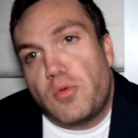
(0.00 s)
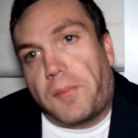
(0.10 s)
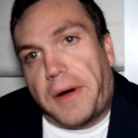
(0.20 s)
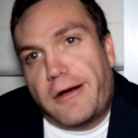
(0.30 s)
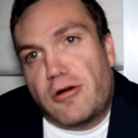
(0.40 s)

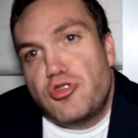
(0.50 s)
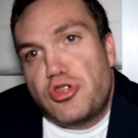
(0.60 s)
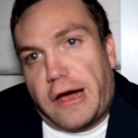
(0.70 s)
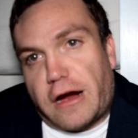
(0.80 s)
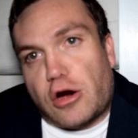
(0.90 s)
better
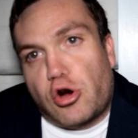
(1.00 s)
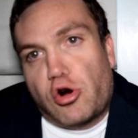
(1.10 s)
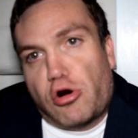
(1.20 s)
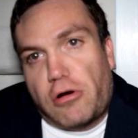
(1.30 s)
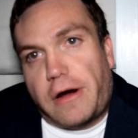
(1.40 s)
check
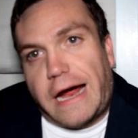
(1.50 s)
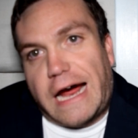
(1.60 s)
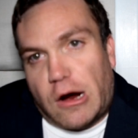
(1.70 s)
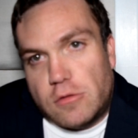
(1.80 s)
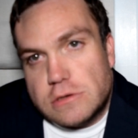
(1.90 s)
her
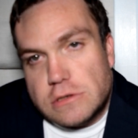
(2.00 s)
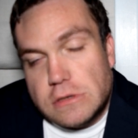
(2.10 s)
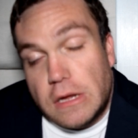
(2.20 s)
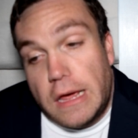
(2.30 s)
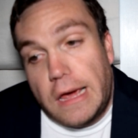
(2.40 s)
out.
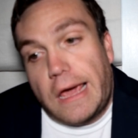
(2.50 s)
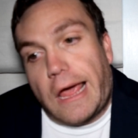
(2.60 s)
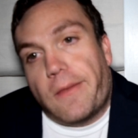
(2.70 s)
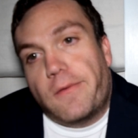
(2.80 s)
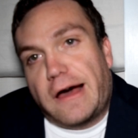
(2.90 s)

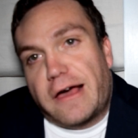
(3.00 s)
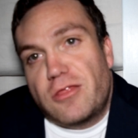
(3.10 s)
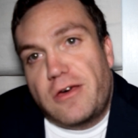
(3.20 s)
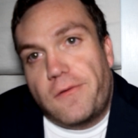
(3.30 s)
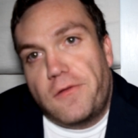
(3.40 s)
And like I
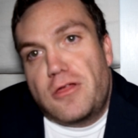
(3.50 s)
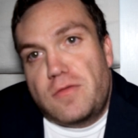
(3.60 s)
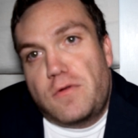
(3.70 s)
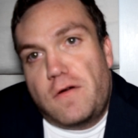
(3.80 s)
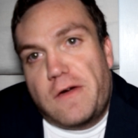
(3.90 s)
said, this
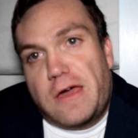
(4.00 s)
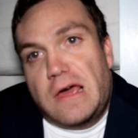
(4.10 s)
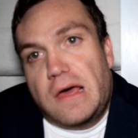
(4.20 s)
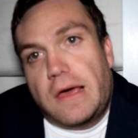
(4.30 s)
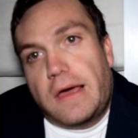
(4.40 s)
movie,
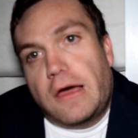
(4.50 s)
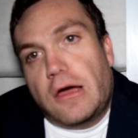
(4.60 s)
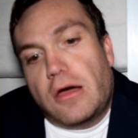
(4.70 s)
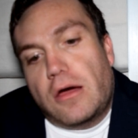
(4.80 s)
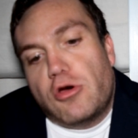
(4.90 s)

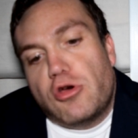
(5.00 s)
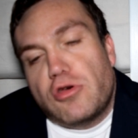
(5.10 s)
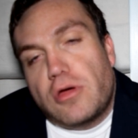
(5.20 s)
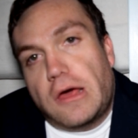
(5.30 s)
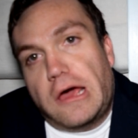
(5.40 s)

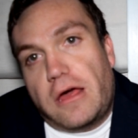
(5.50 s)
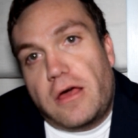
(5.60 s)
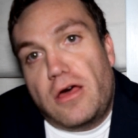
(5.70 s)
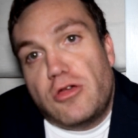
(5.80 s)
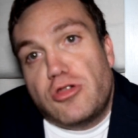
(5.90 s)

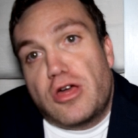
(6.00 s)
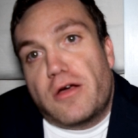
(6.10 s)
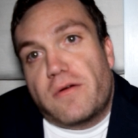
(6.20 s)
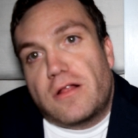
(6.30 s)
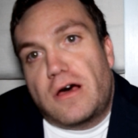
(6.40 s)
she
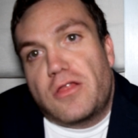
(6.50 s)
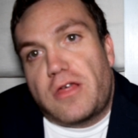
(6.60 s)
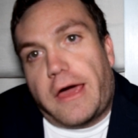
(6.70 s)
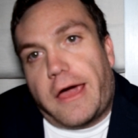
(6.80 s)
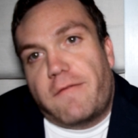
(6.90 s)
does
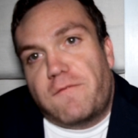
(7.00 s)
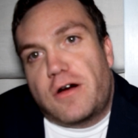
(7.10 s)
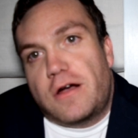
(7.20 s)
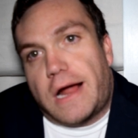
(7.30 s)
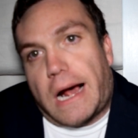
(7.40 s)
a
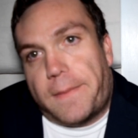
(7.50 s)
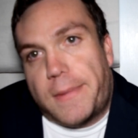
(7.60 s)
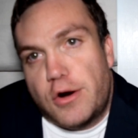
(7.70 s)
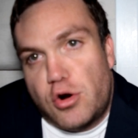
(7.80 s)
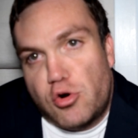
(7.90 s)

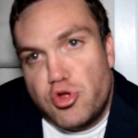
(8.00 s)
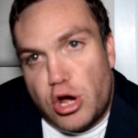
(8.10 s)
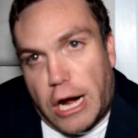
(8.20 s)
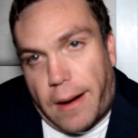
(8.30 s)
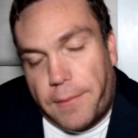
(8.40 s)
phenomenal
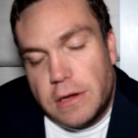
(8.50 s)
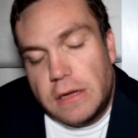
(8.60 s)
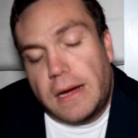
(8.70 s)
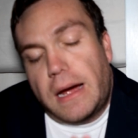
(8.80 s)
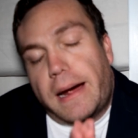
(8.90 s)
job.
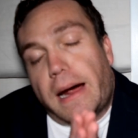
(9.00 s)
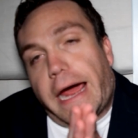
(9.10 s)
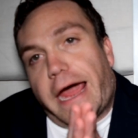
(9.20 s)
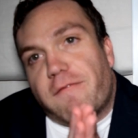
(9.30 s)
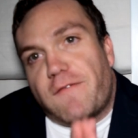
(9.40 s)

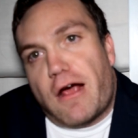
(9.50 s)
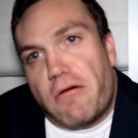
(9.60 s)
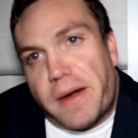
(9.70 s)
A very